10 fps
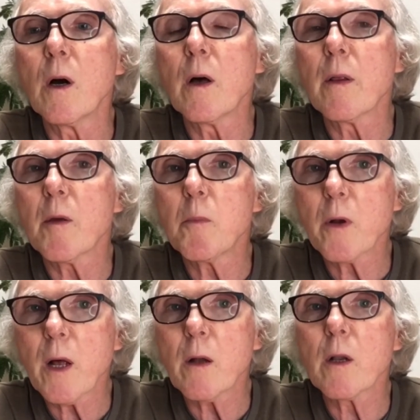They
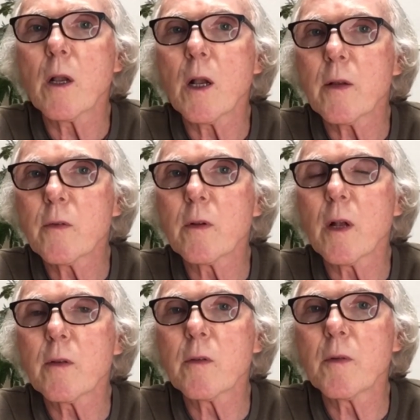put out lots and
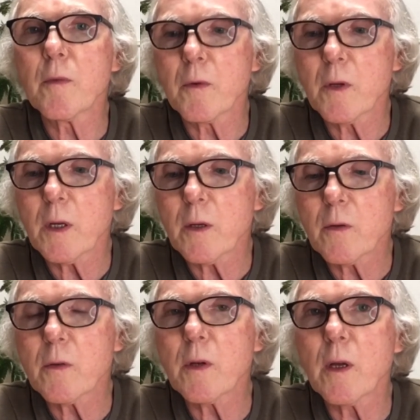lots of different
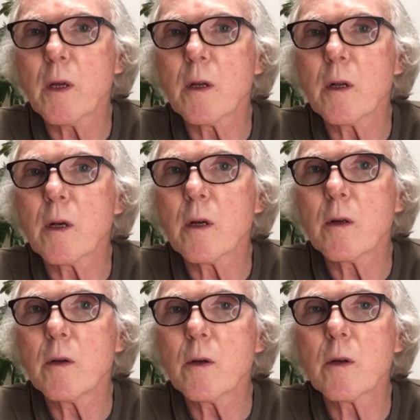things, and
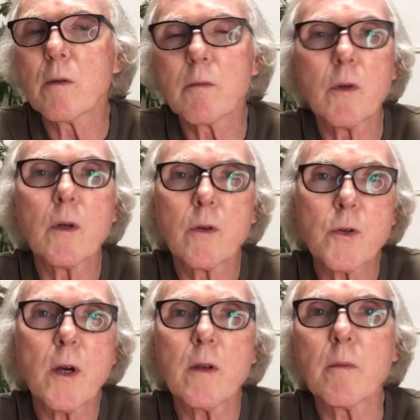you can
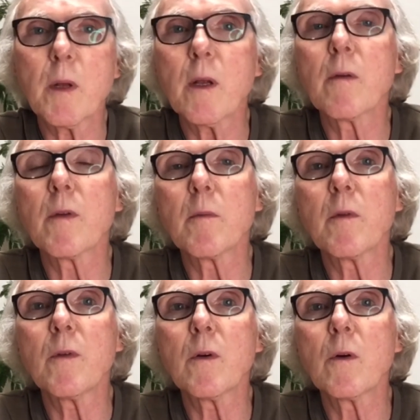try many of them
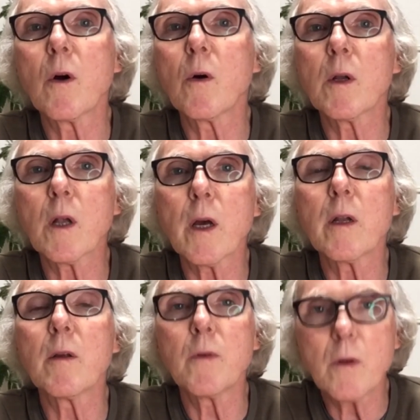if you go
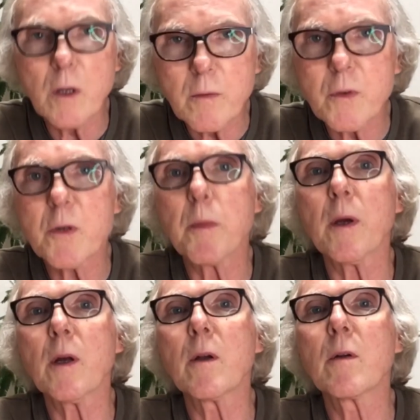online. If you live in
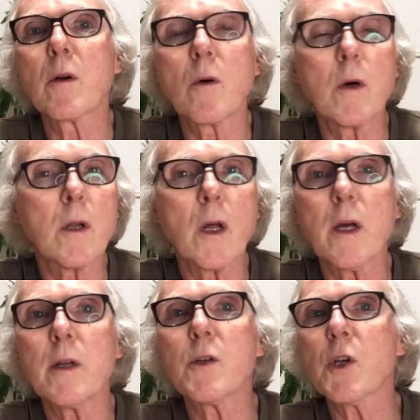Japan, go
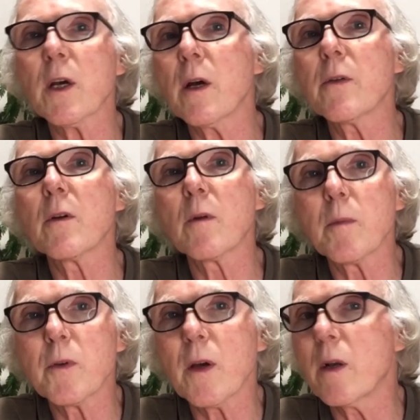online, check out their
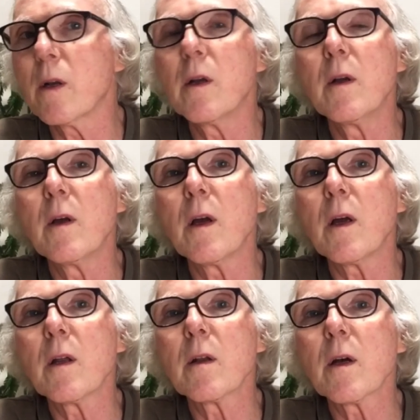website,
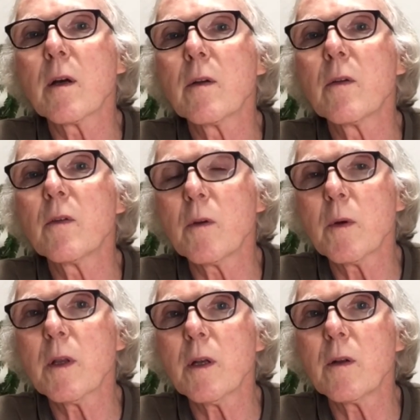and see
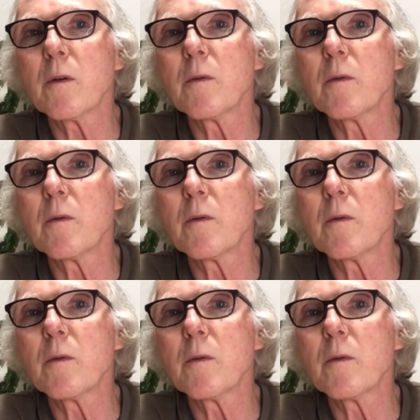what they do.